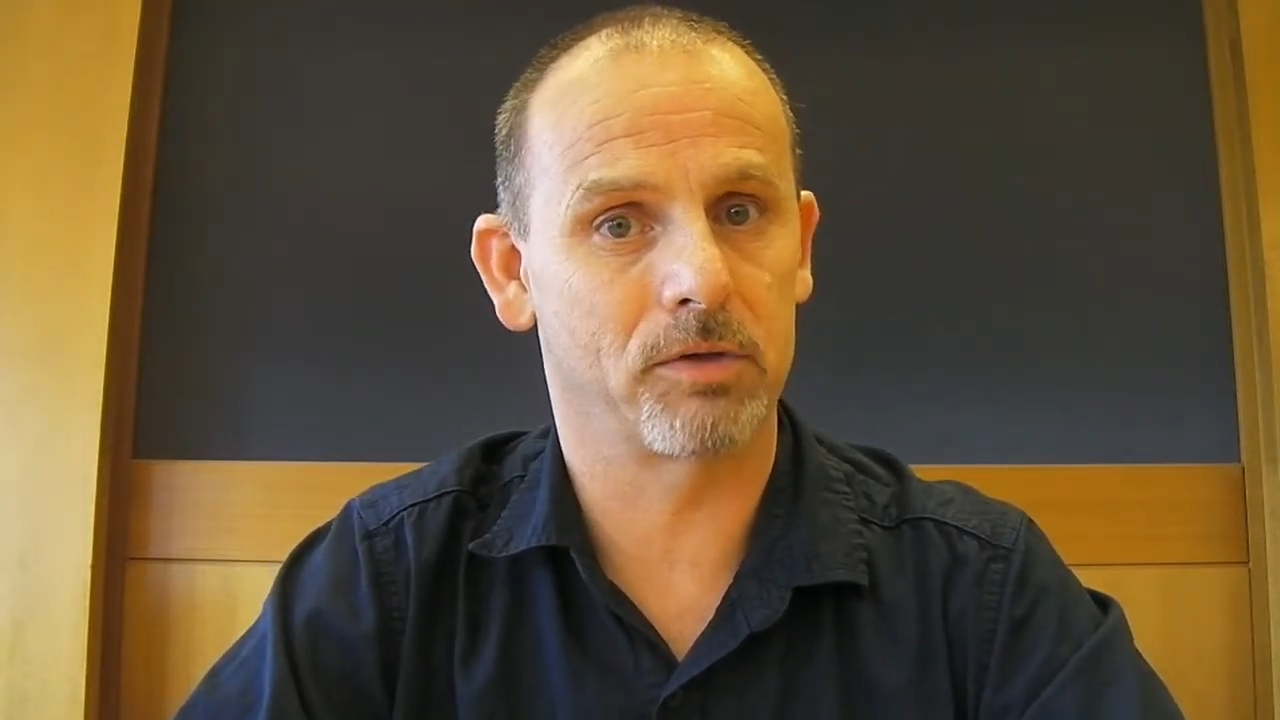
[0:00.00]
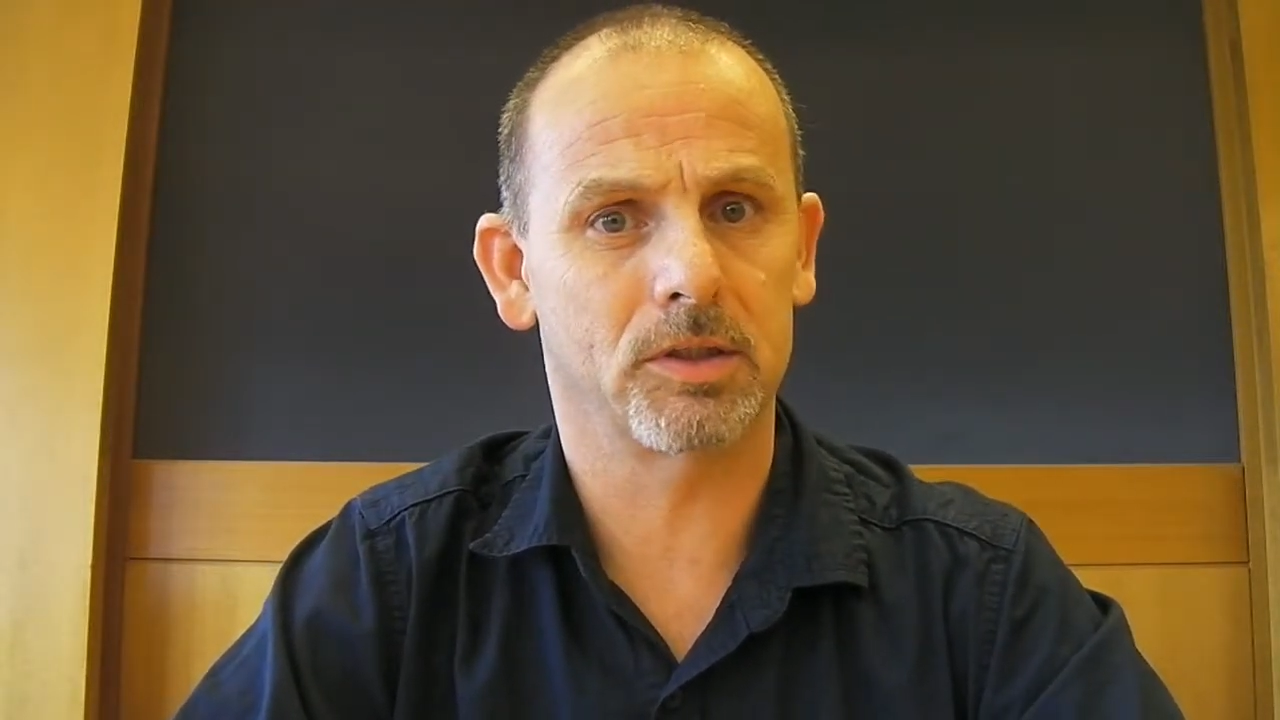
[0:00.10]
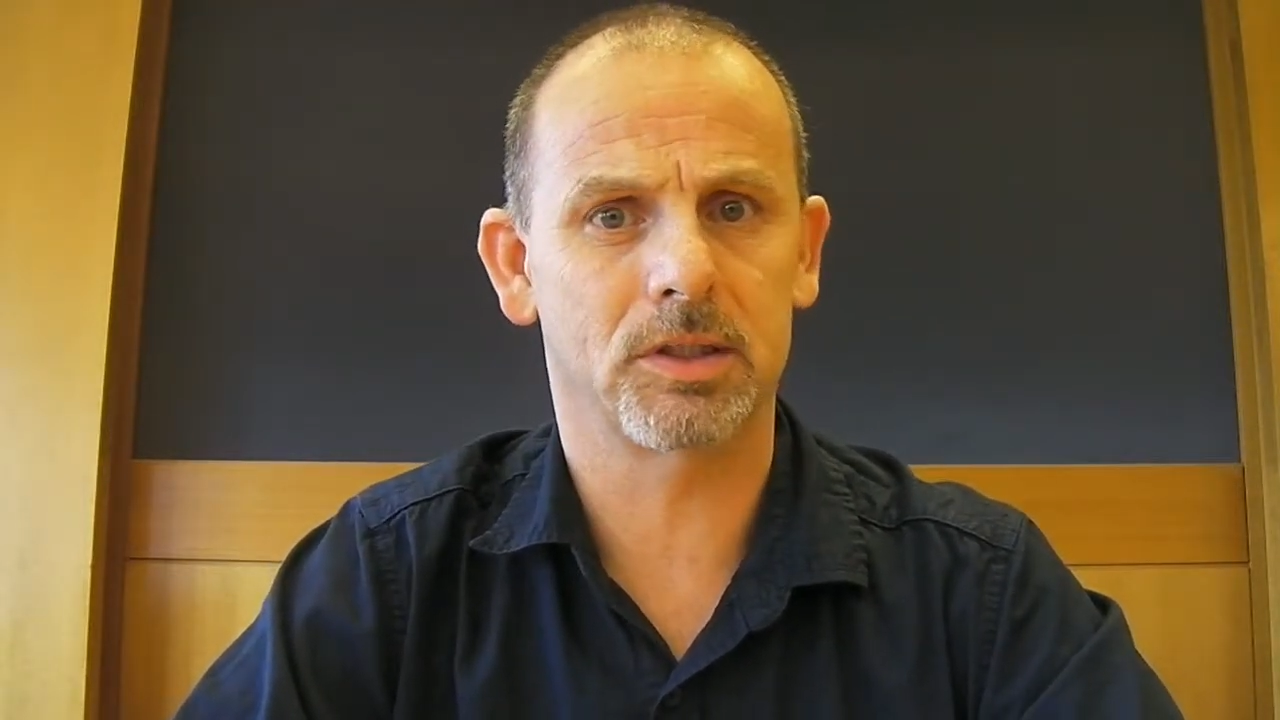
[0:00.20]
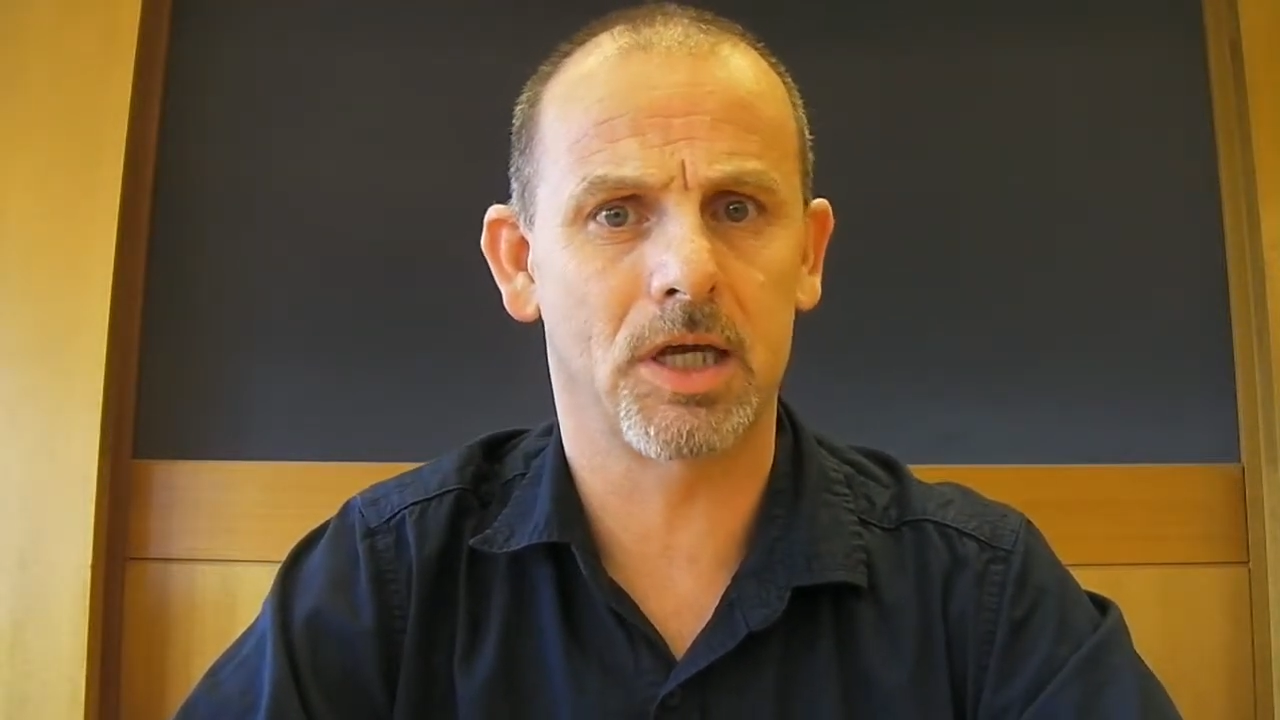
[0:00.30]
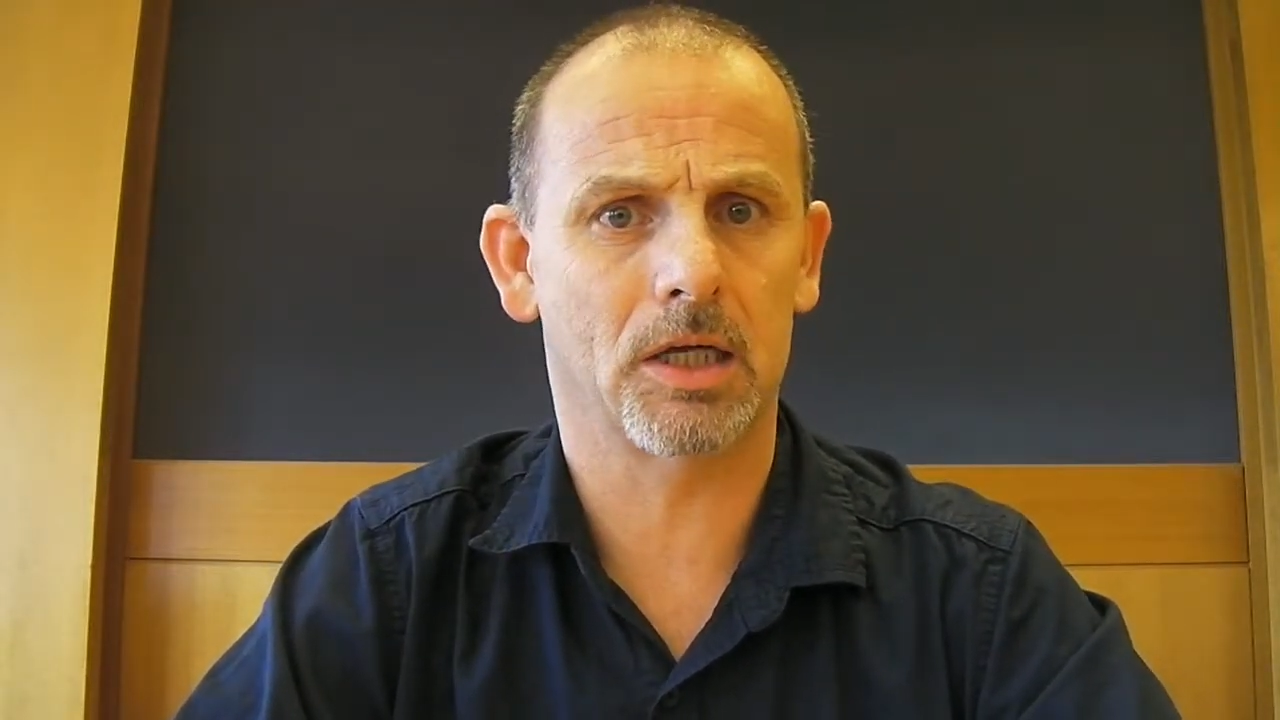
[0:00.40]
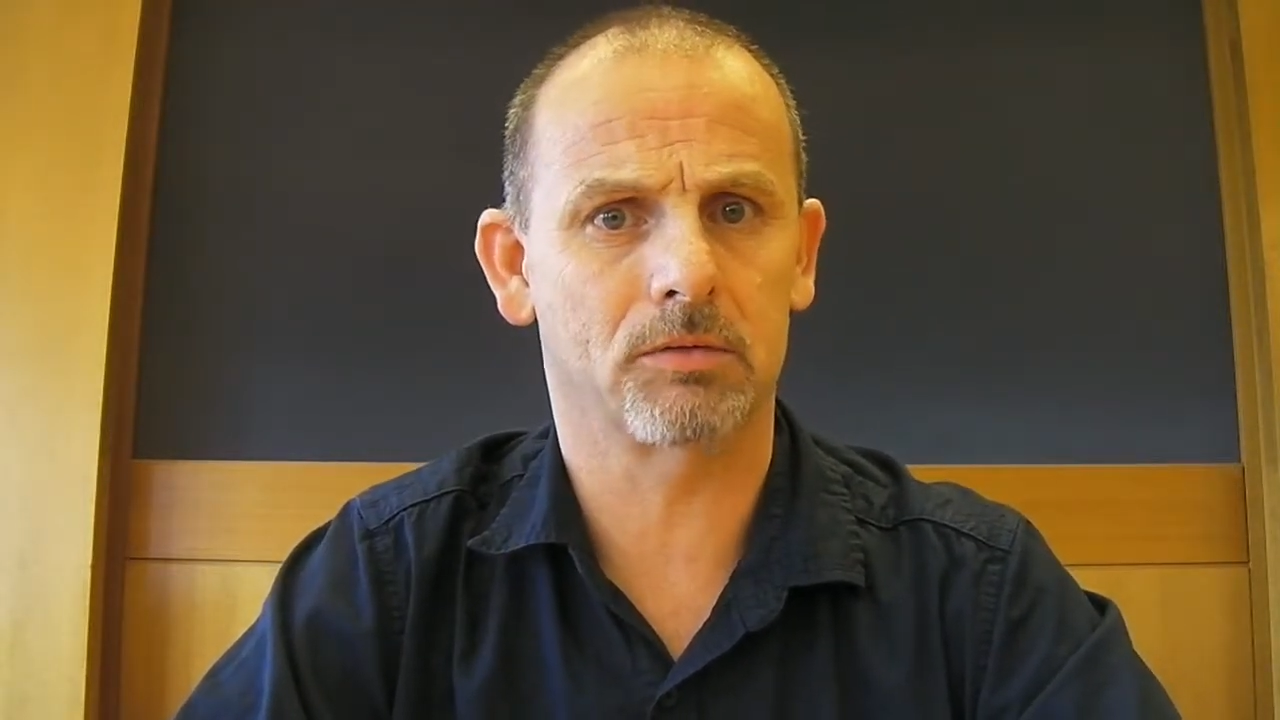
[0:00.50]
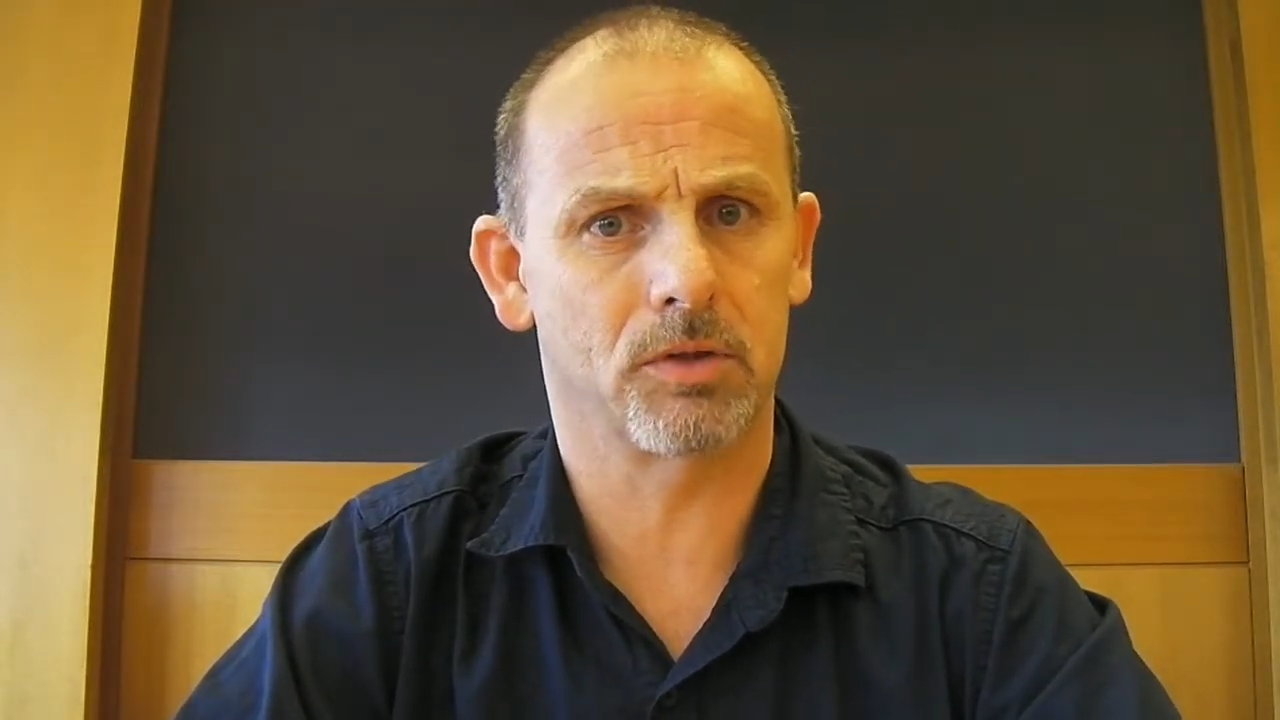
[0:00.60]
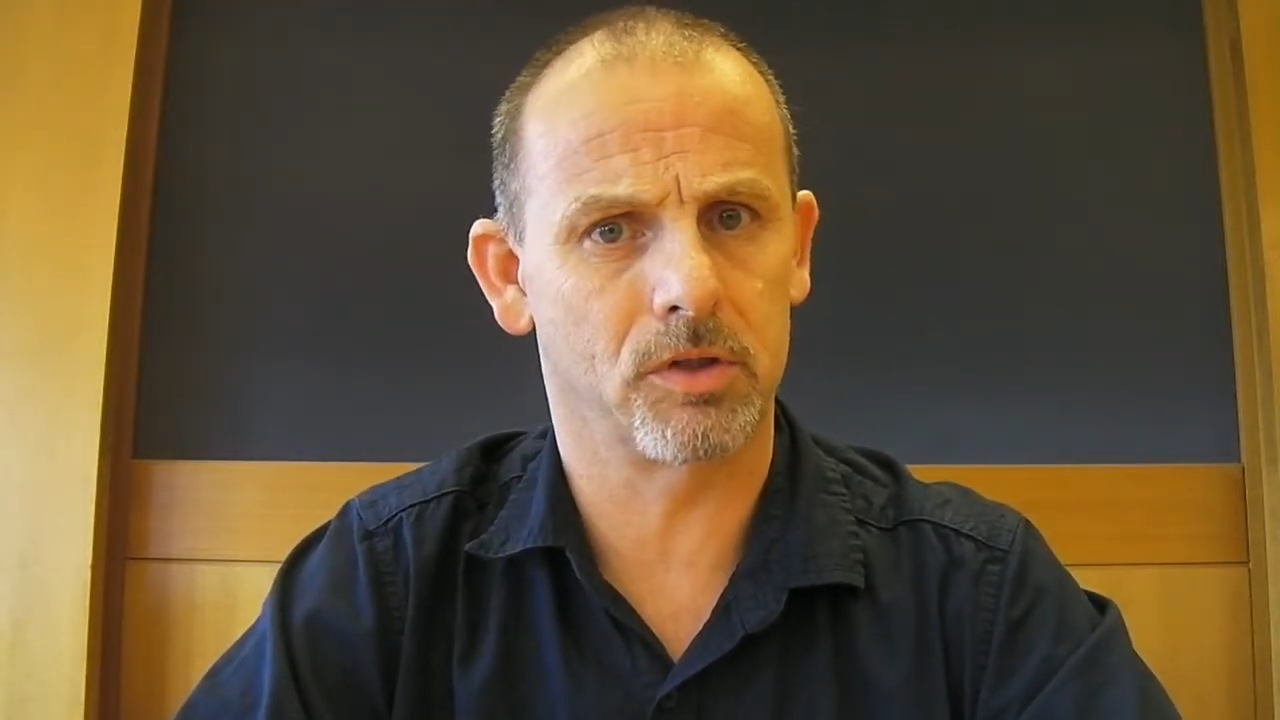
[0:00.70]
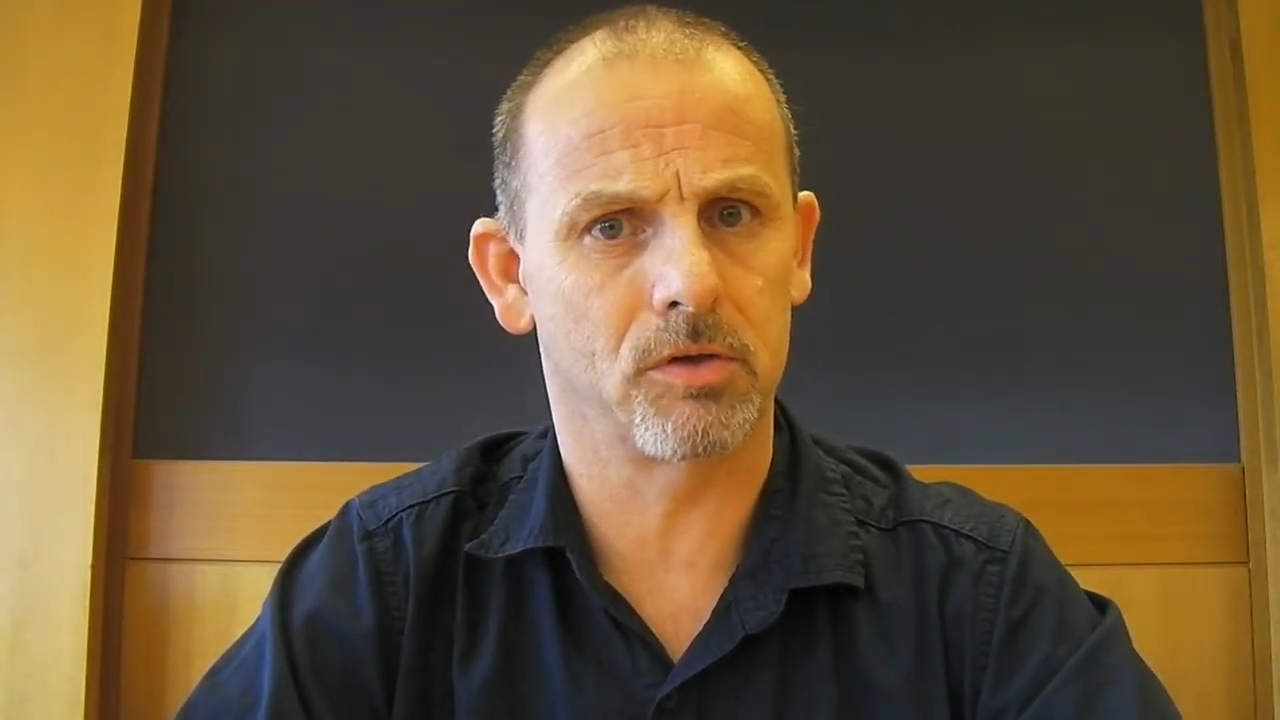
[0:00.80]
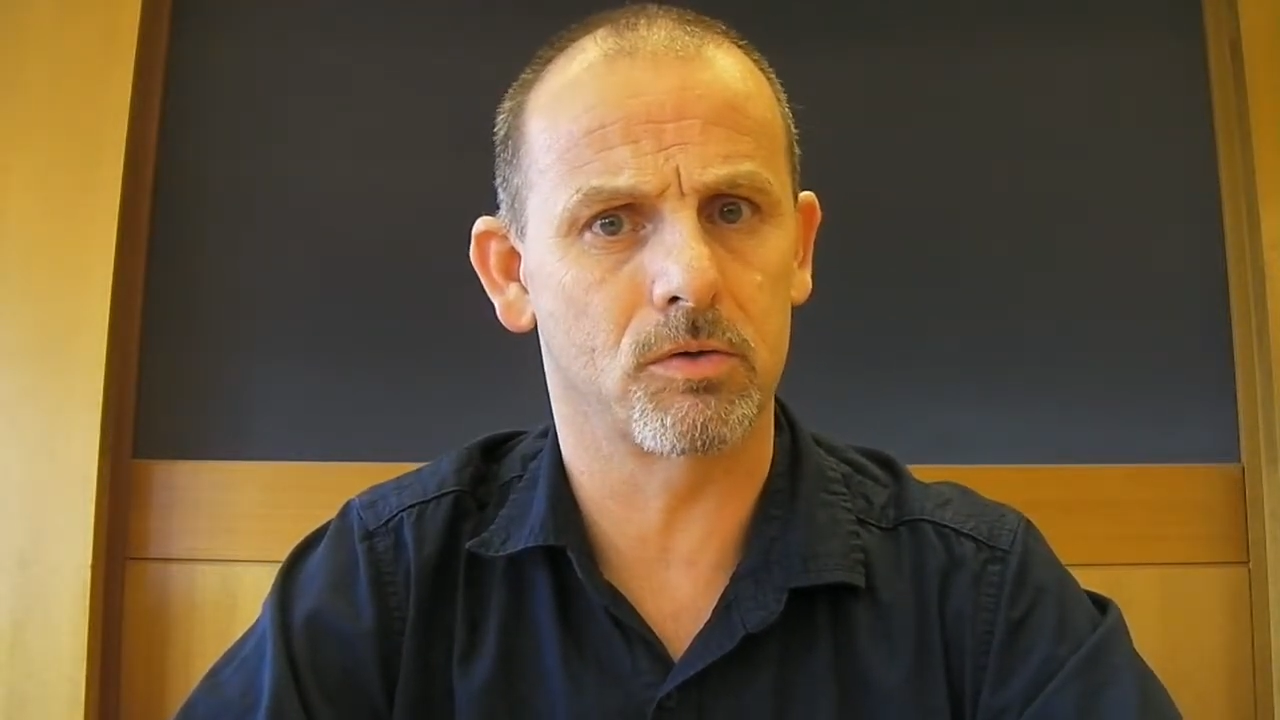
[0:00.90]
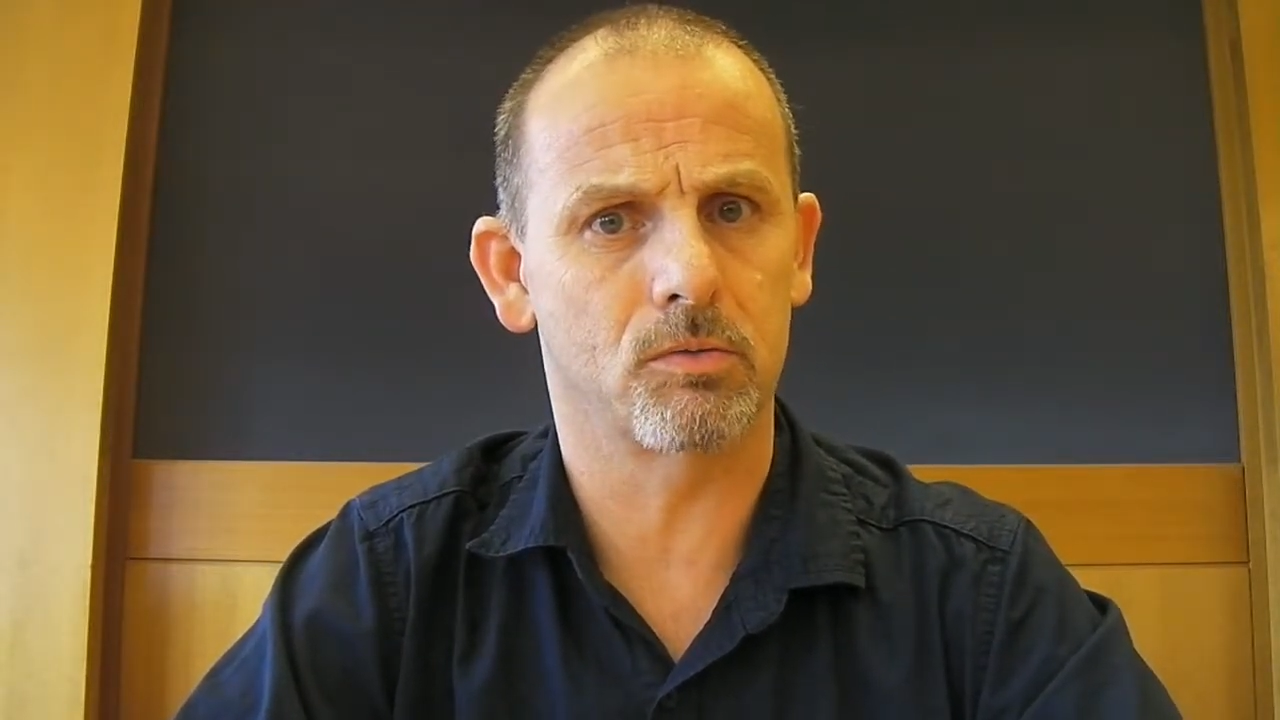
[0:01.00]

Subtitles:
real sex with you